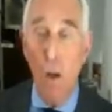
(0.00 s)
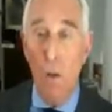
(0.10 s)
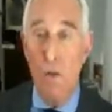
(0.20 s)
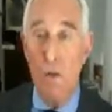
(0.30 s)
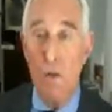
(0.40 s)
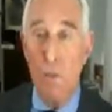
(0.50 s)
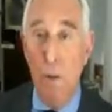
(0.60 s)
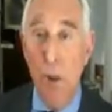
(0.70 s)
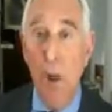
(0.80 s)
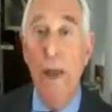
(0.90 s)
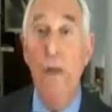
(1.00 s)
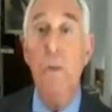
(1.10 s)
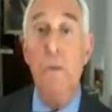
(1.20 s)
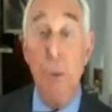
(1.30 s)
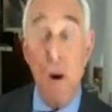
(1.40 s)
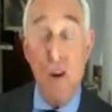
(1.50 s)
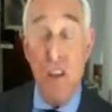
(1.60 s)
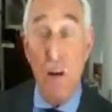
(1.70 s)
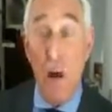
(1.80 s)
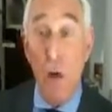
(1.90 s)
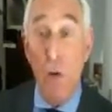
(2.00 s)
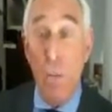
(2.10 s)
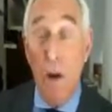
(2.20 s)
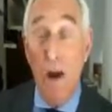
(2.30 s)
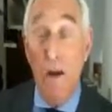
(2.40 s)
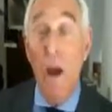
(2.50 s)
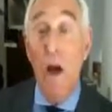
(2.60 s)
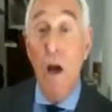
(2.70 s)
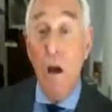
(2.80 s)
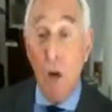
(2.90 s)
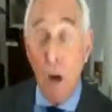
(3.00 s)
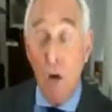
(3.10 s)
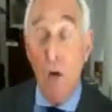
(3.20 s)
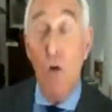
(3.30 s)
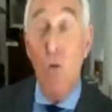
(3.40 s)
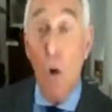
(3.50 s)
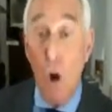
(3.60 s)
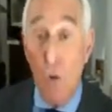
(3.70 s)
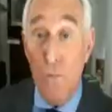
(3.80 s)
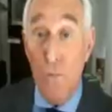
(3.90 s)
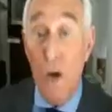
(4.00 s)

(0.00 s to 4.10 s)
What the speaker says: which was built and is partially owned by Karl Rove,